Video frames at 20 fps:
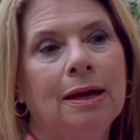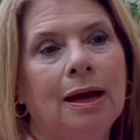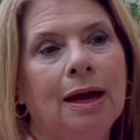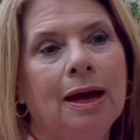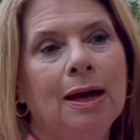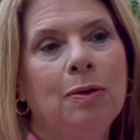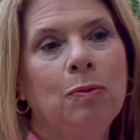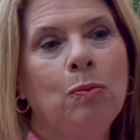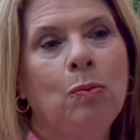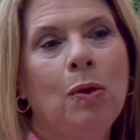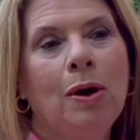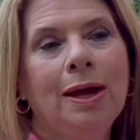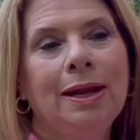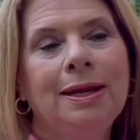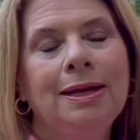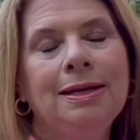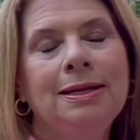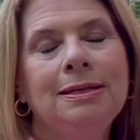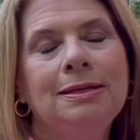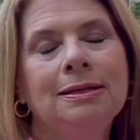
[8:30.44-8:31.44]
I
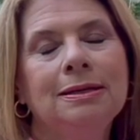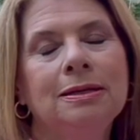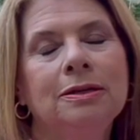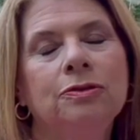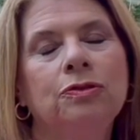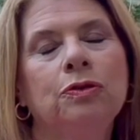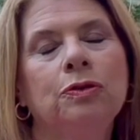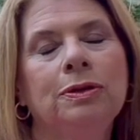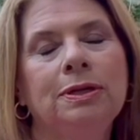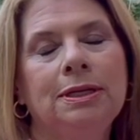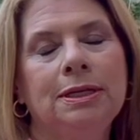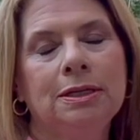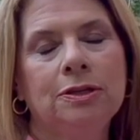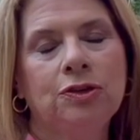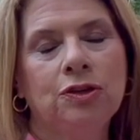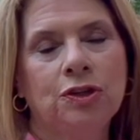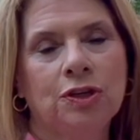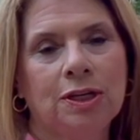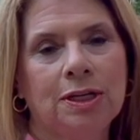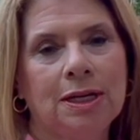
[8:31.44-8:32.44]
wanted
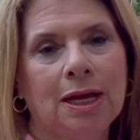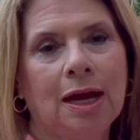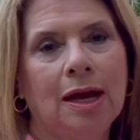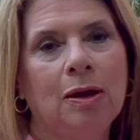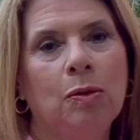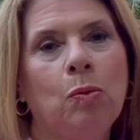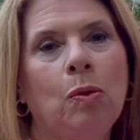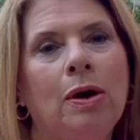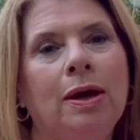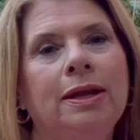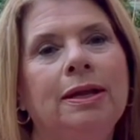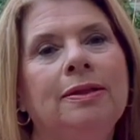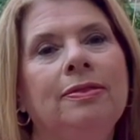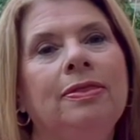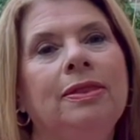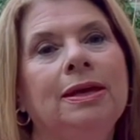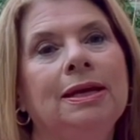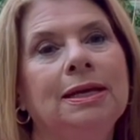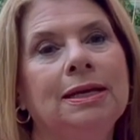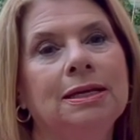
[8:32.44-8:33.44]
tradition. I wanted
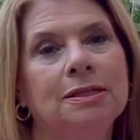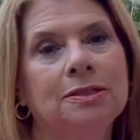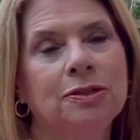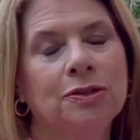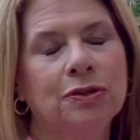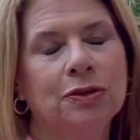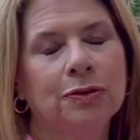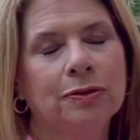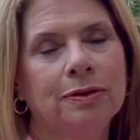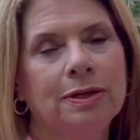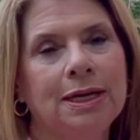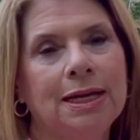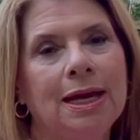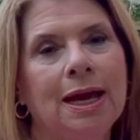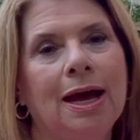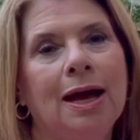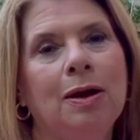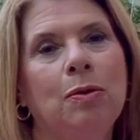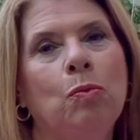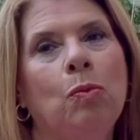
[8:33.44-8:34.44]
the history.
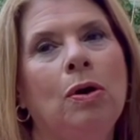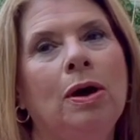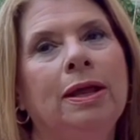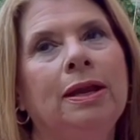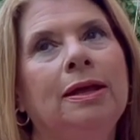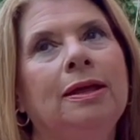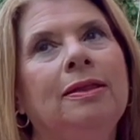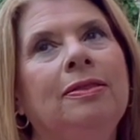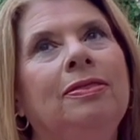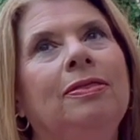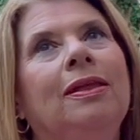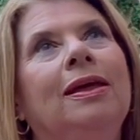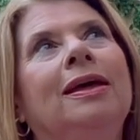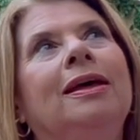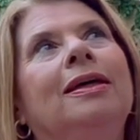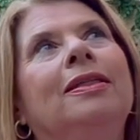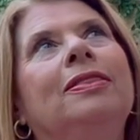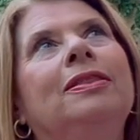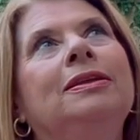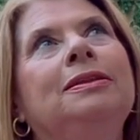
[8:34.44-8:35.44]
I wanted
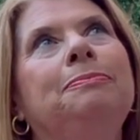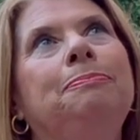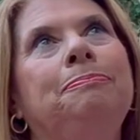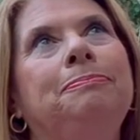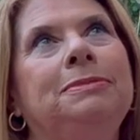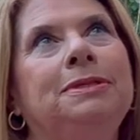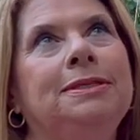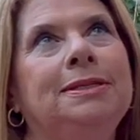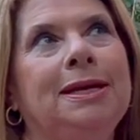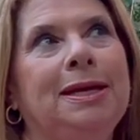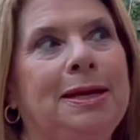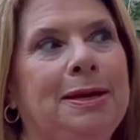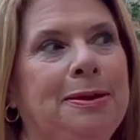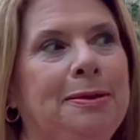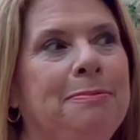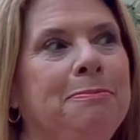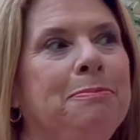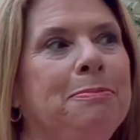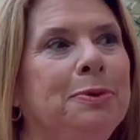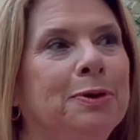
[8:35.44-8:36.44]
the
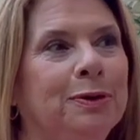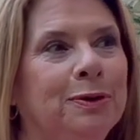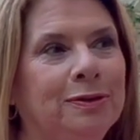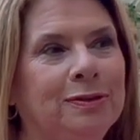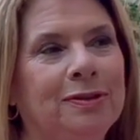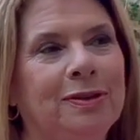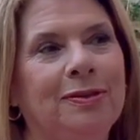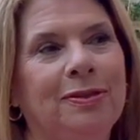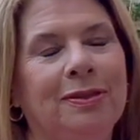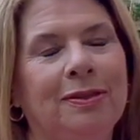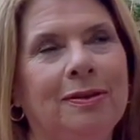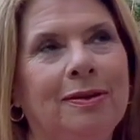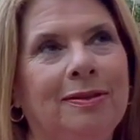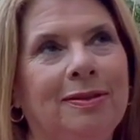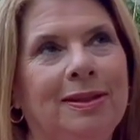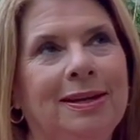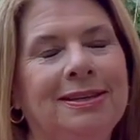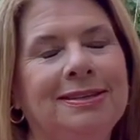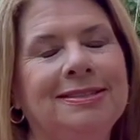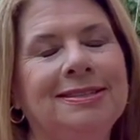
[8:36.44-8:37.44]
timbers on
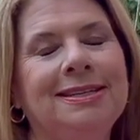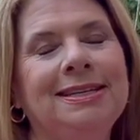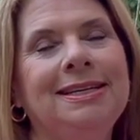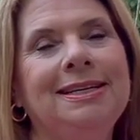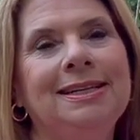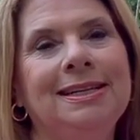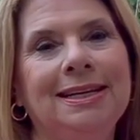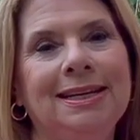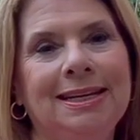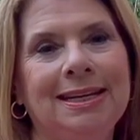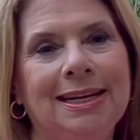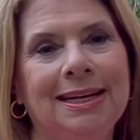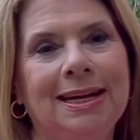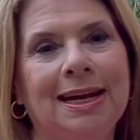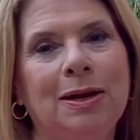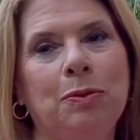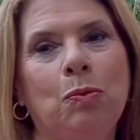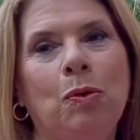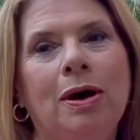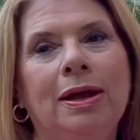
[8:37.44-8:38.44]
the ceiling, and
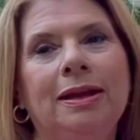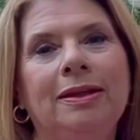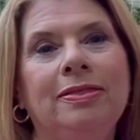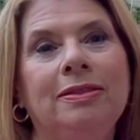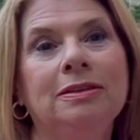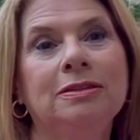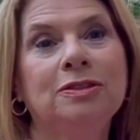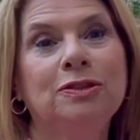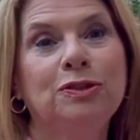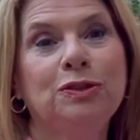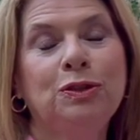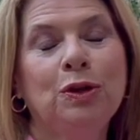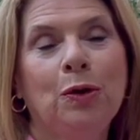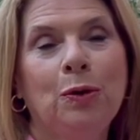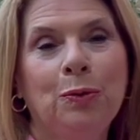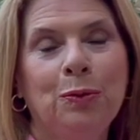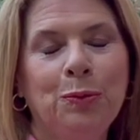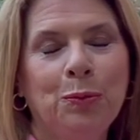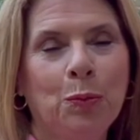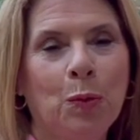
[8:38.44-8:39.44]
I wanted the
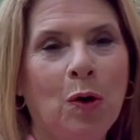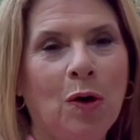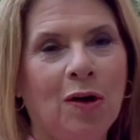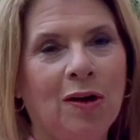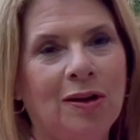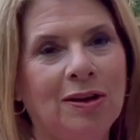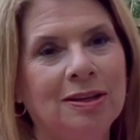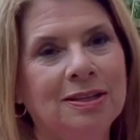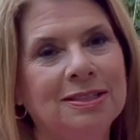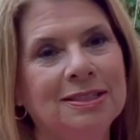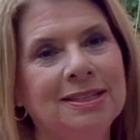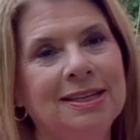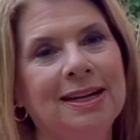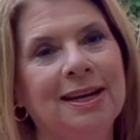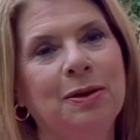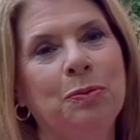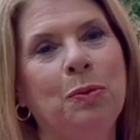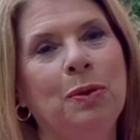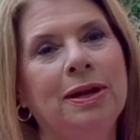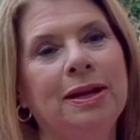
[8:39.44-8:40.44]
stone walls, and
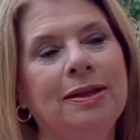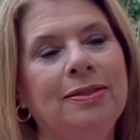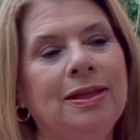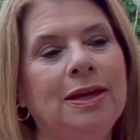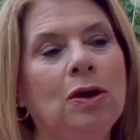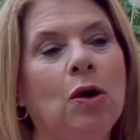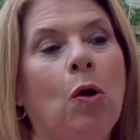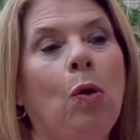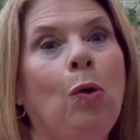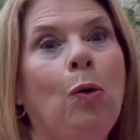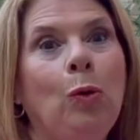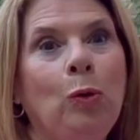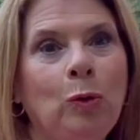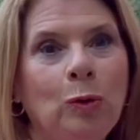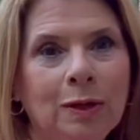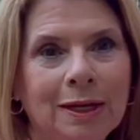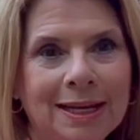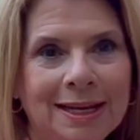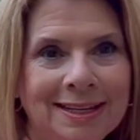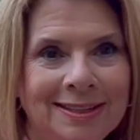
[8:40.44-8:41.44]
I wanted the
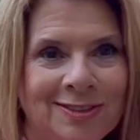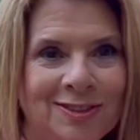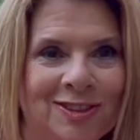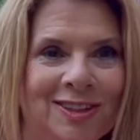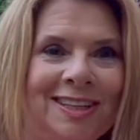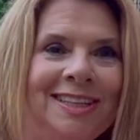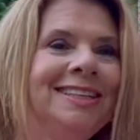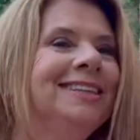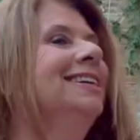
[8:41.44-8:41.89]
old kitchen.